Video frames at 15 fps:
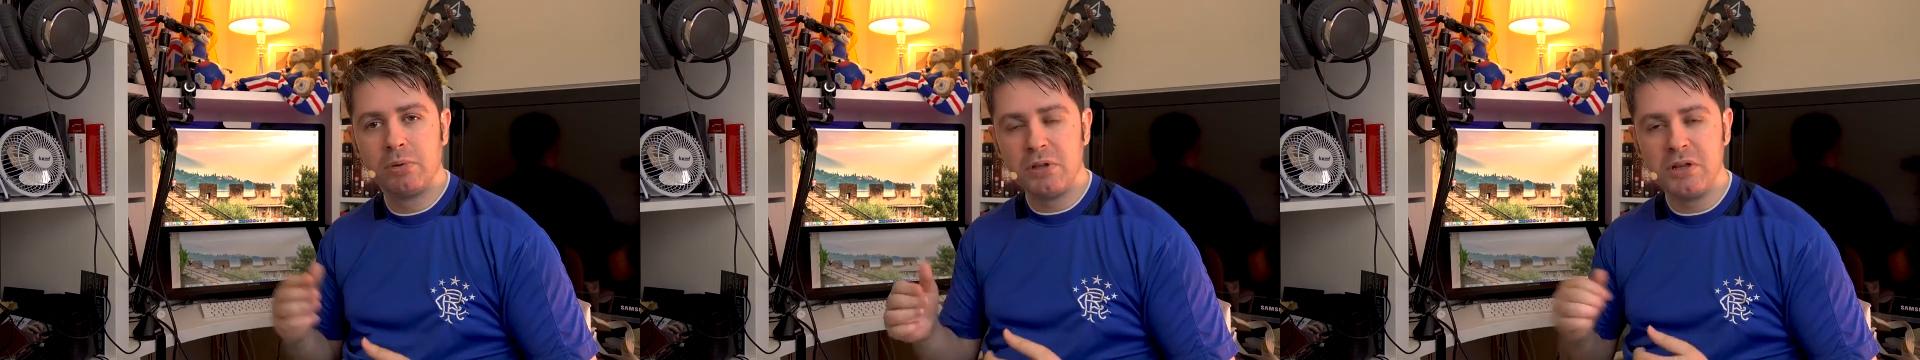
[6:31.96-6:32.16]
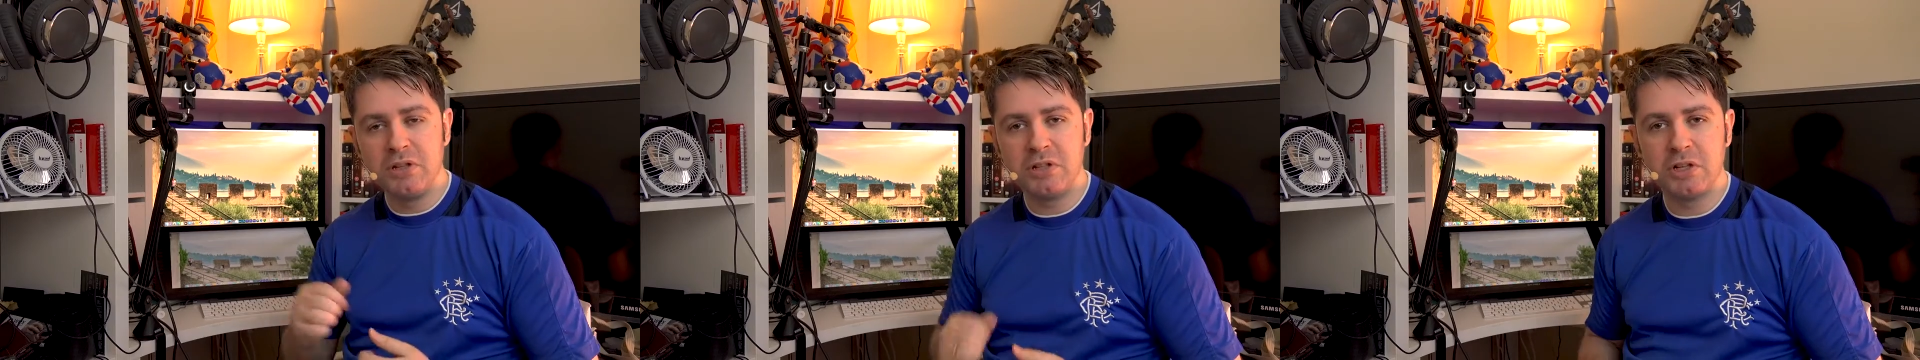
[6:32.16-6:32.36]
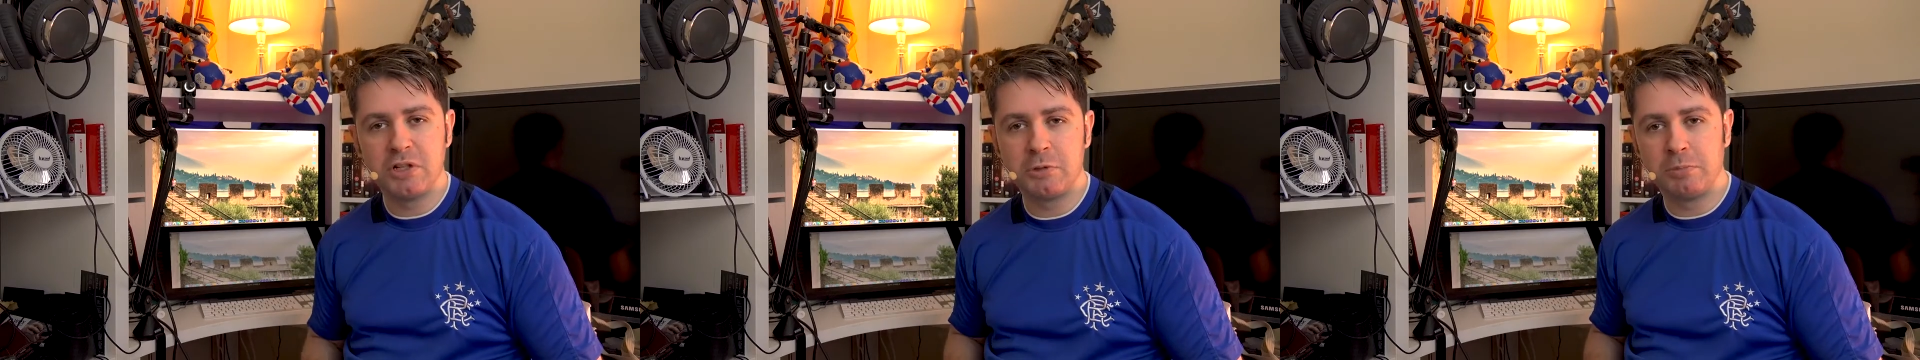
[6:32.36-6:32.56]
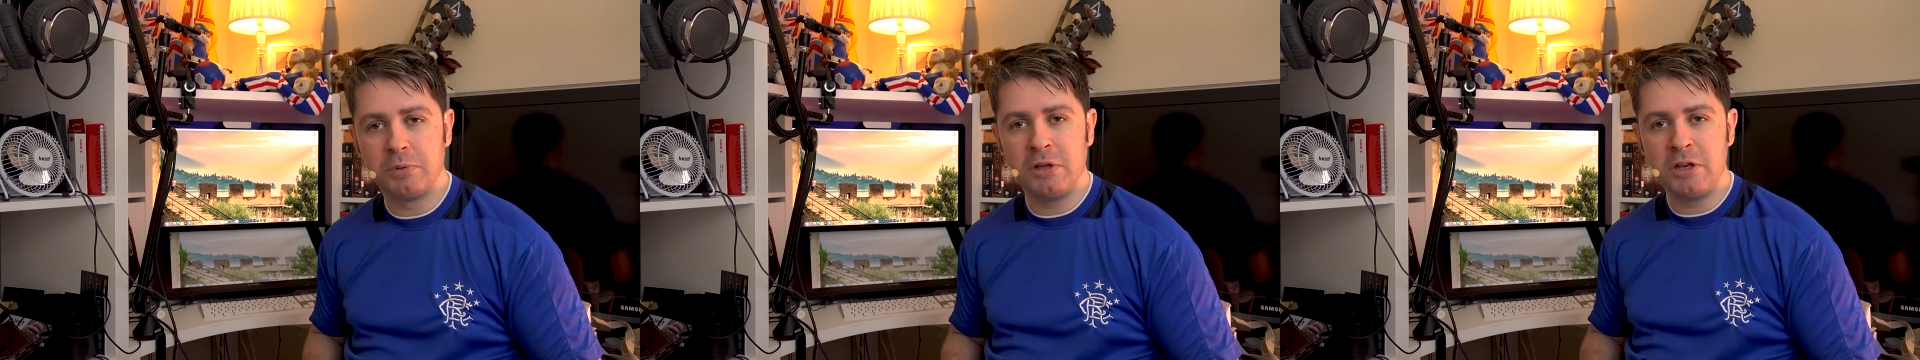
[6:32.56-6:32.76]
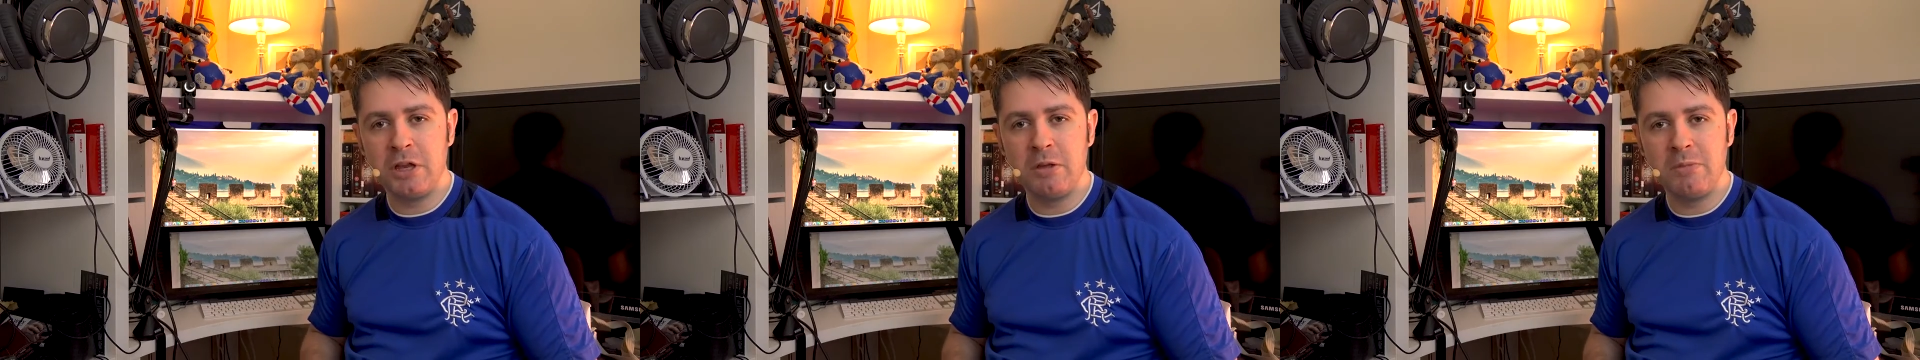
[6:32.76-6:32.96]
Please
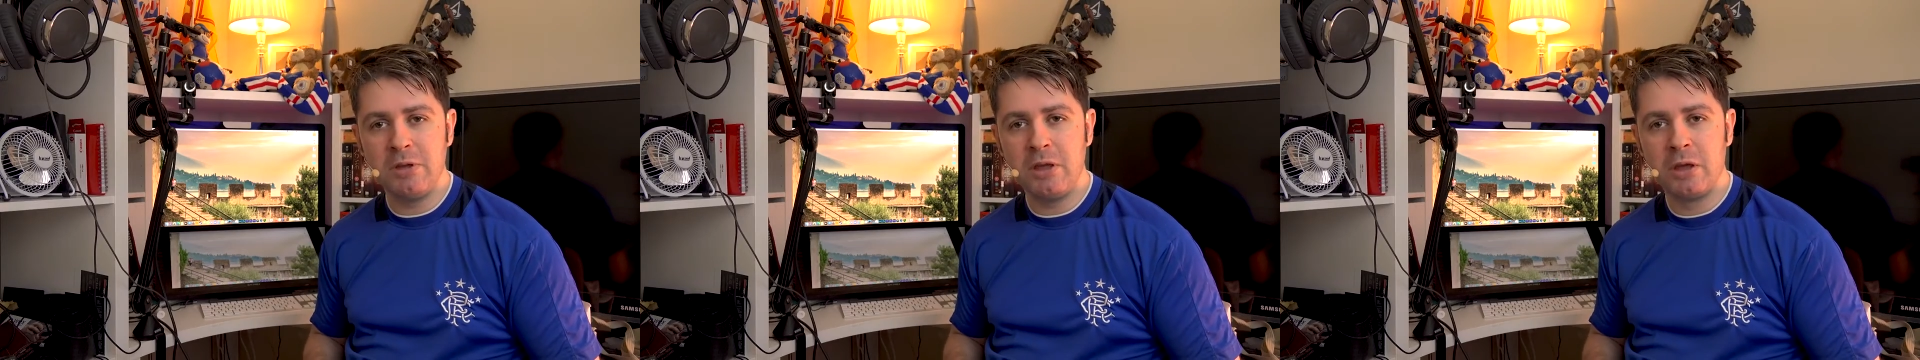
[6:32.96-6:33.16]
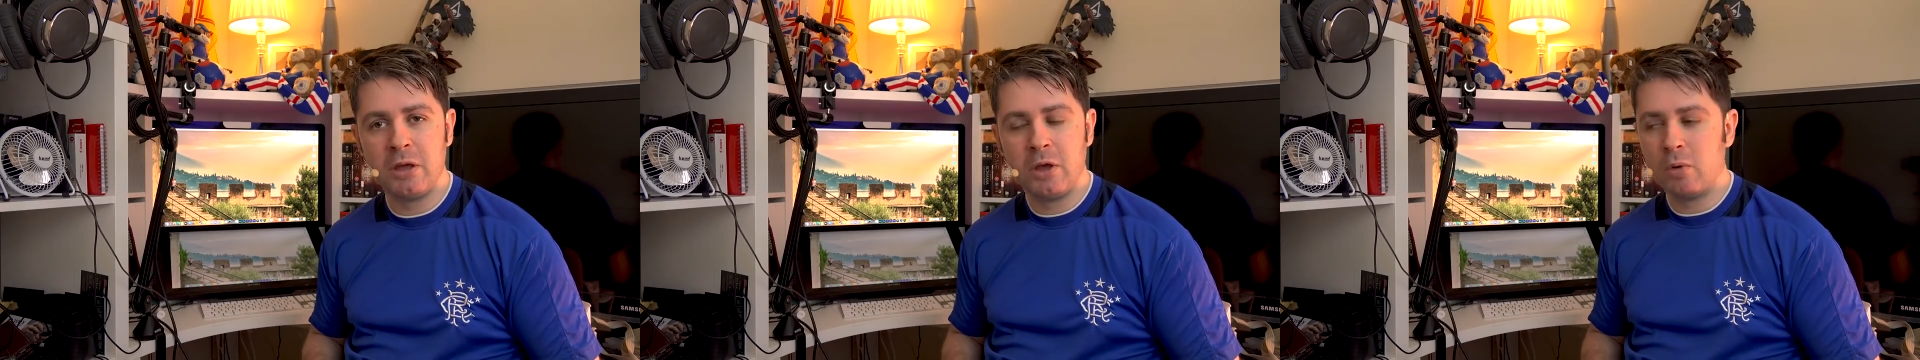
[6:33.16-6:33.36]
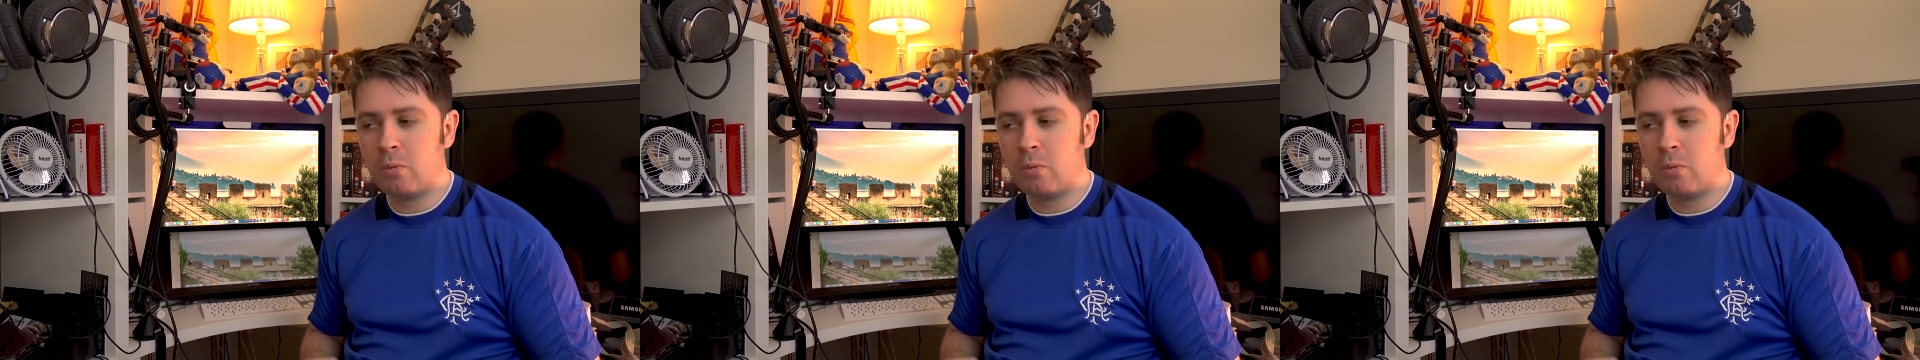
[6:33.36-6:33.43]
explain to me